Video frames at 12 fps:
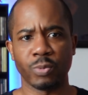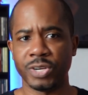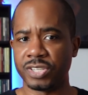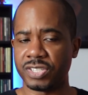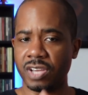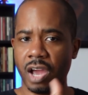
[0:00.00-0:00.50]
We
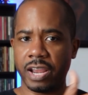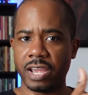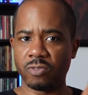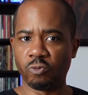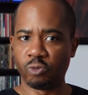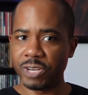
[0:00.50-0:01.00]
just saw
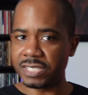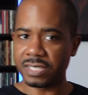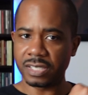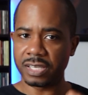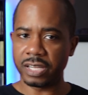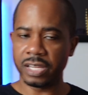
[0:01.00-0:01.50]
that
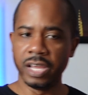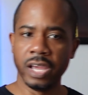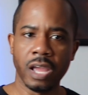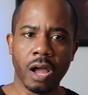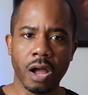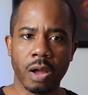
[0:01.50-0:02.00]
recently
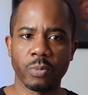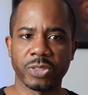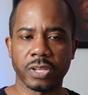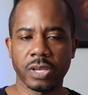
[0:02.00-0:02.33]
with